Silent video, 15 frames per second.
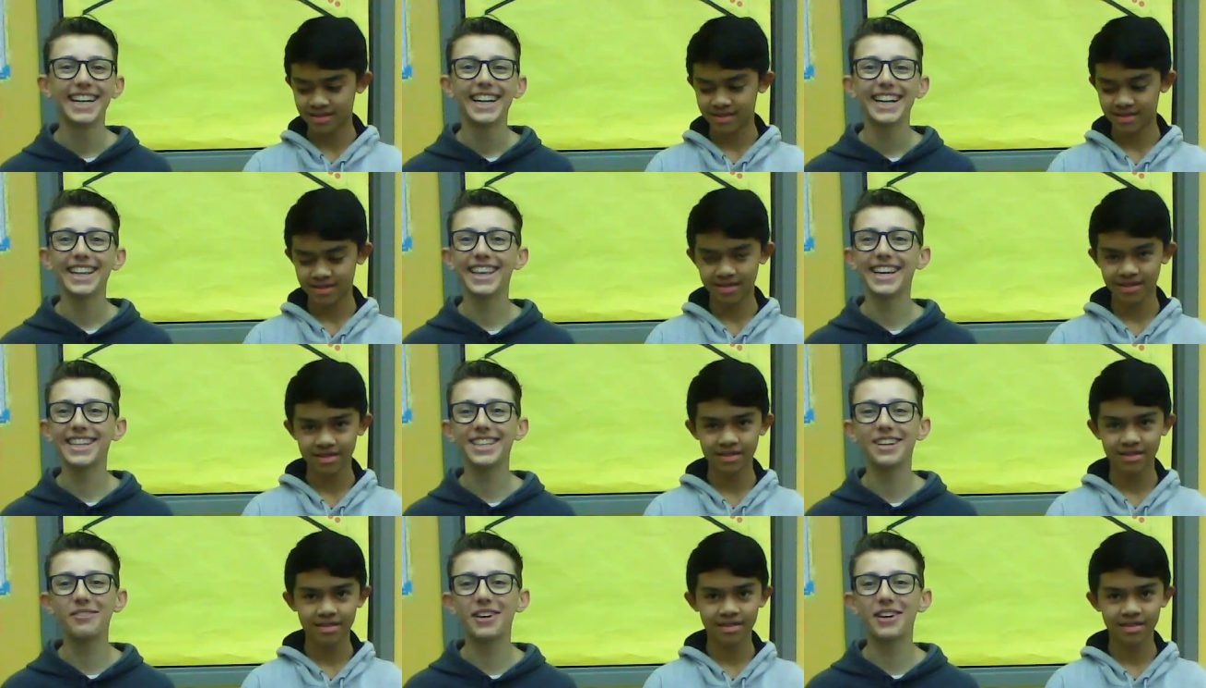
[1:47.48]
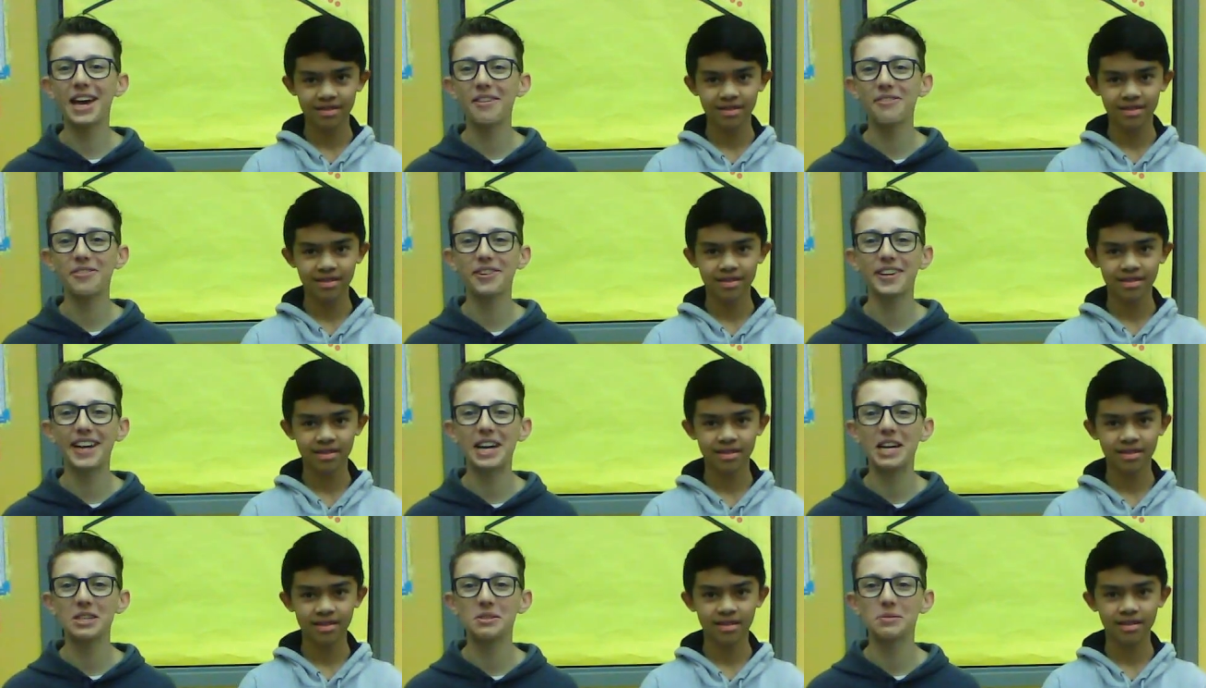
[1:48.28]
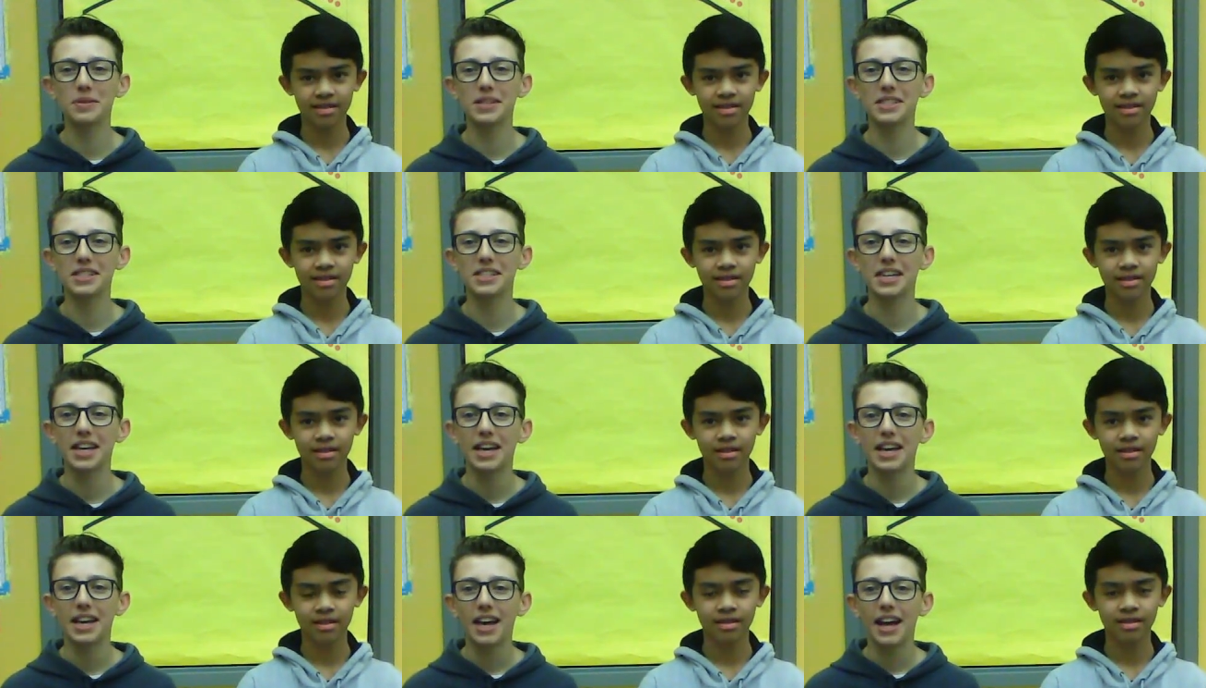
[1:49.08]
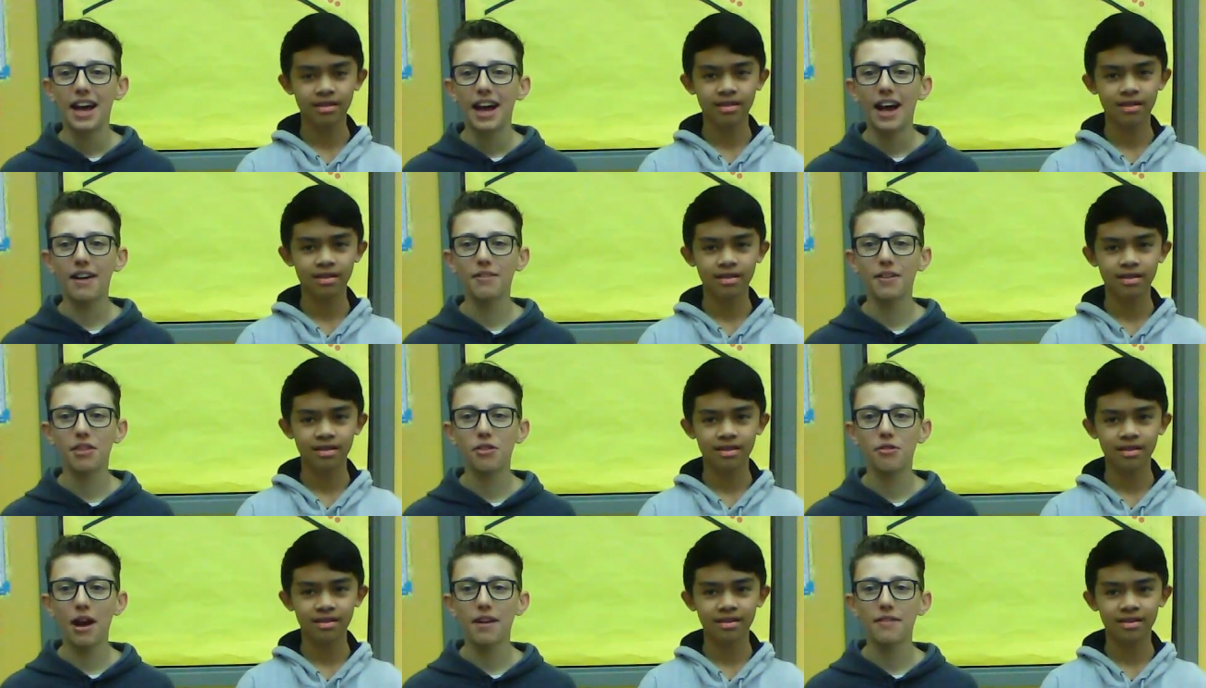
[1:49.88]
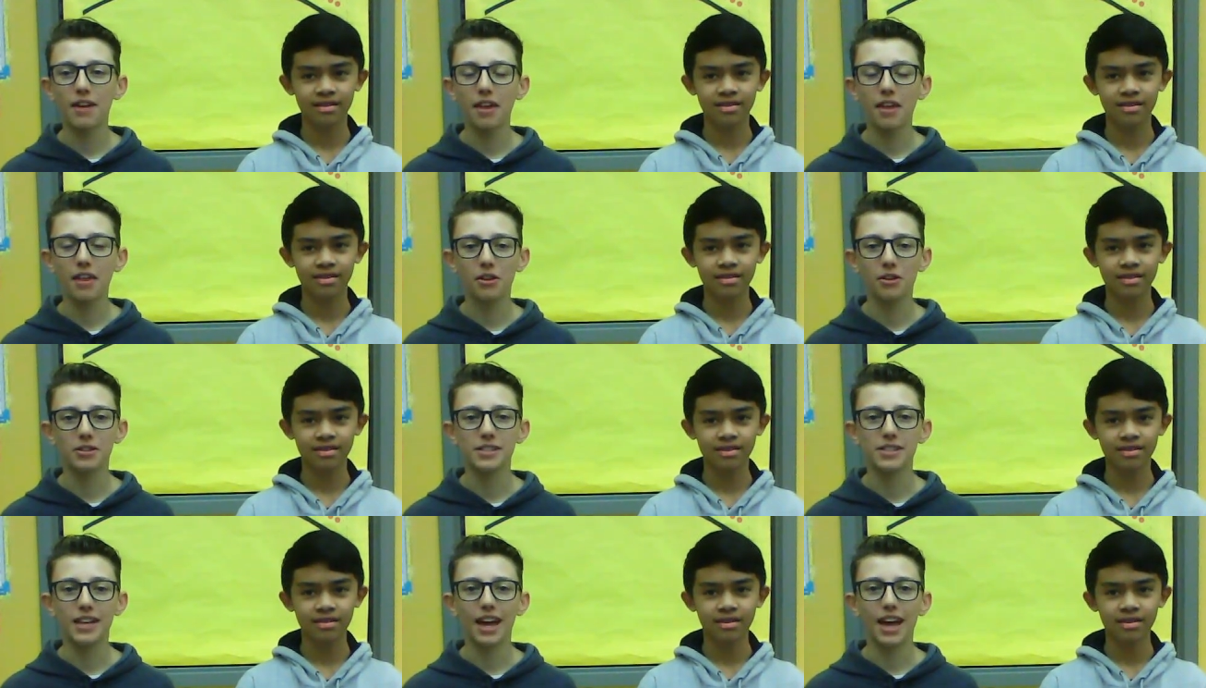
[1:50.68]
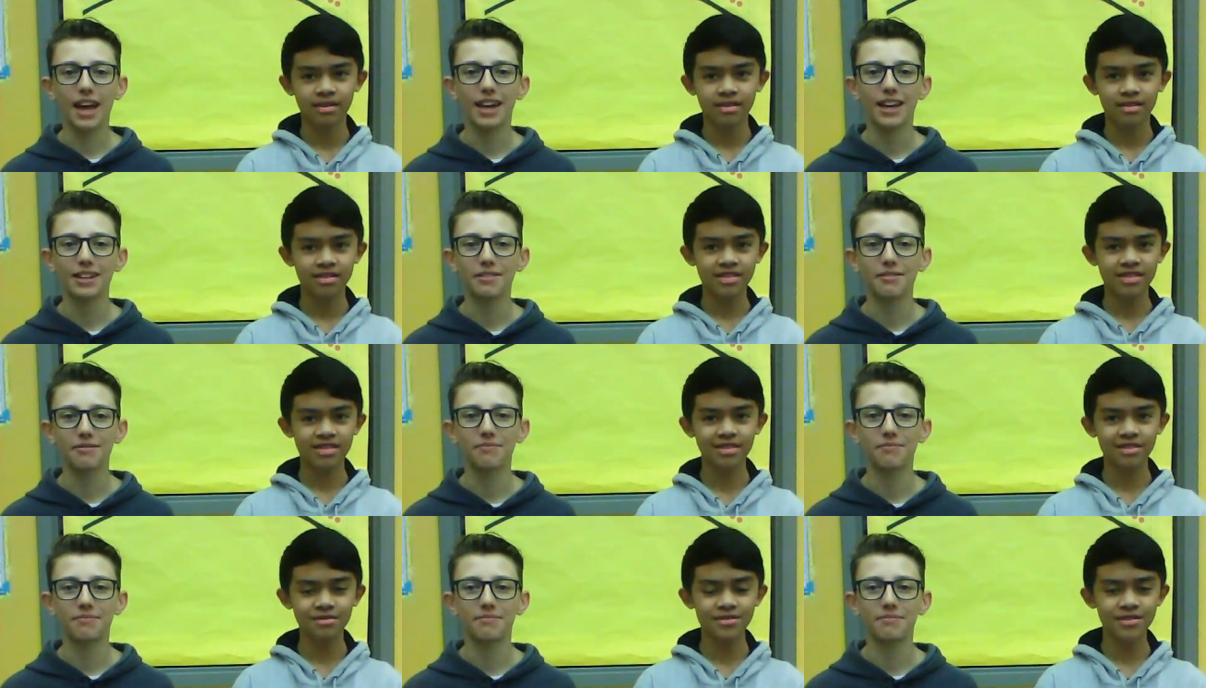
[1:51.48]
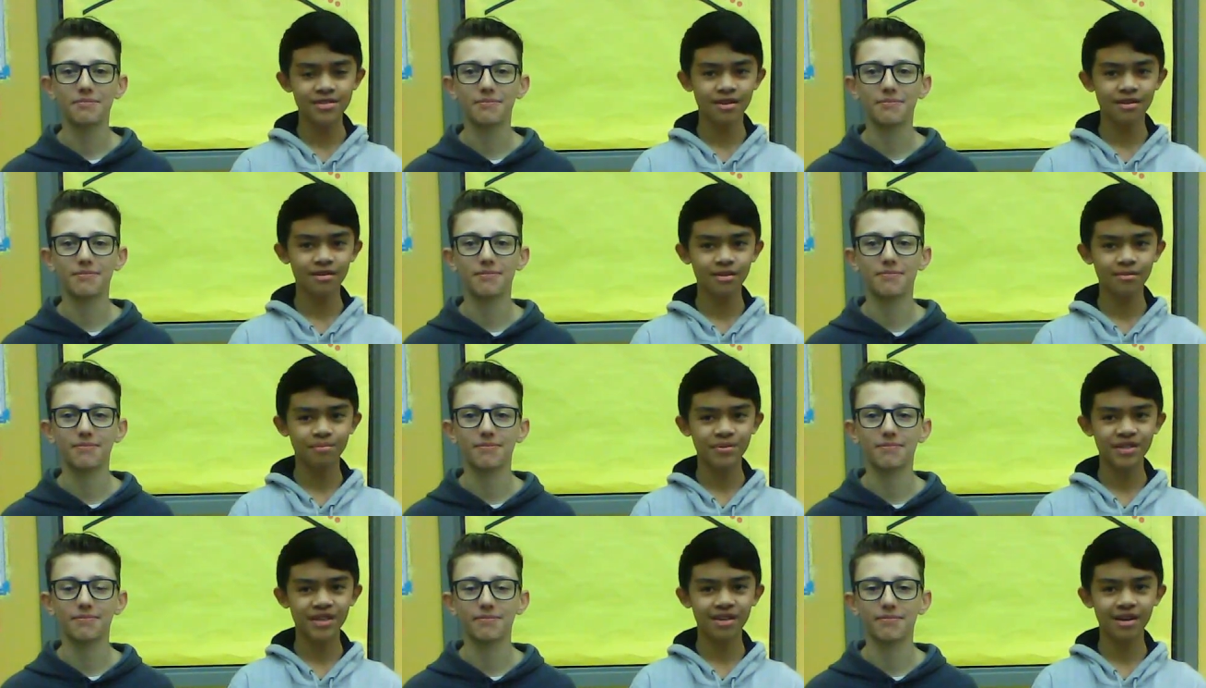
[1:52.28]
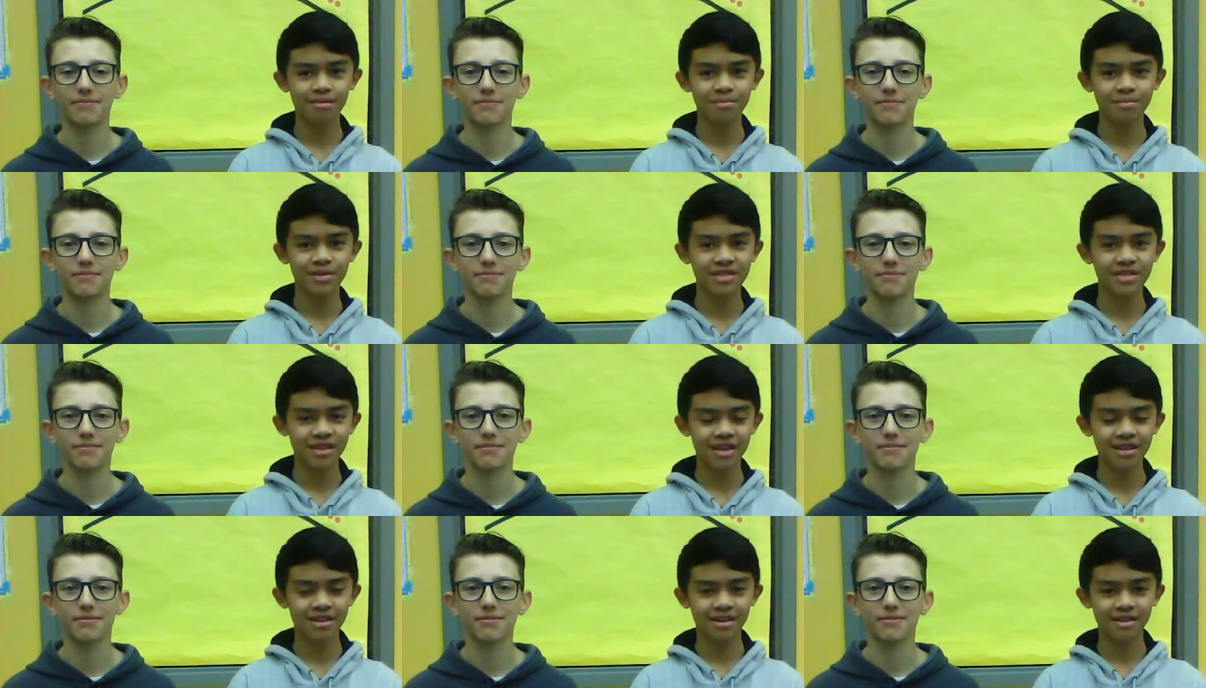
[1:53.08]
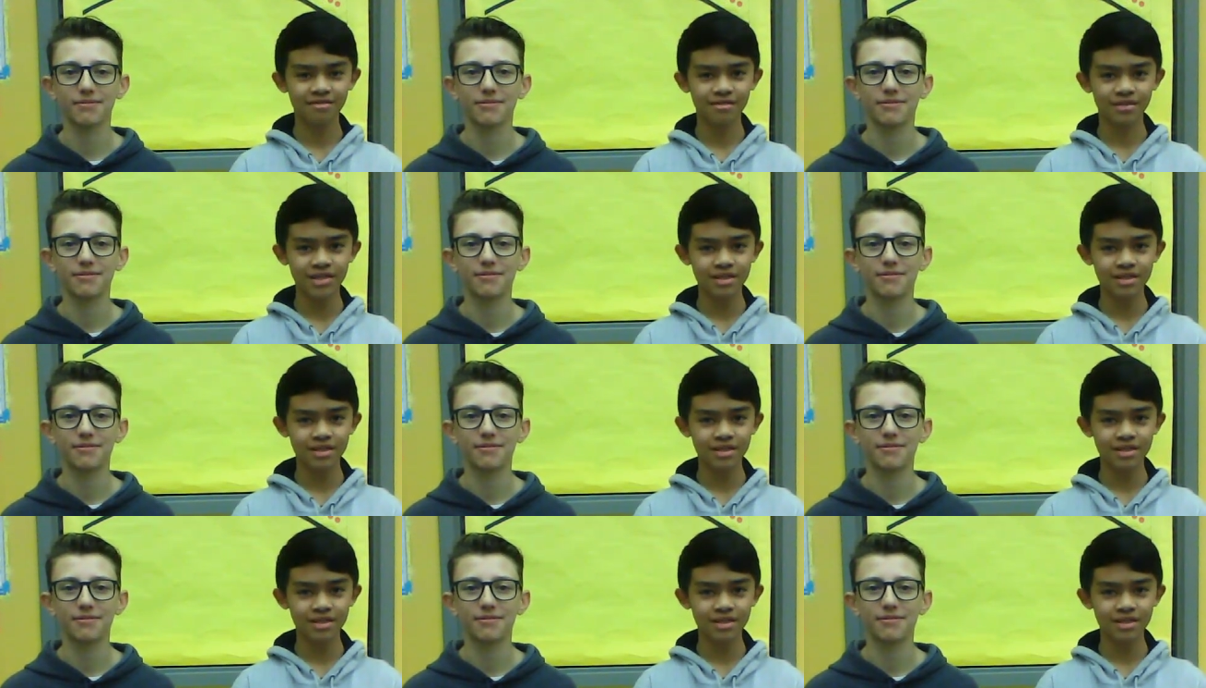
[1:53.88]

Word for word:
Speaker 1: That's all we have for announcements. Have a thriving Thursday.
Speaker 2: This is Lucas Ho and PK Hoppy signing off for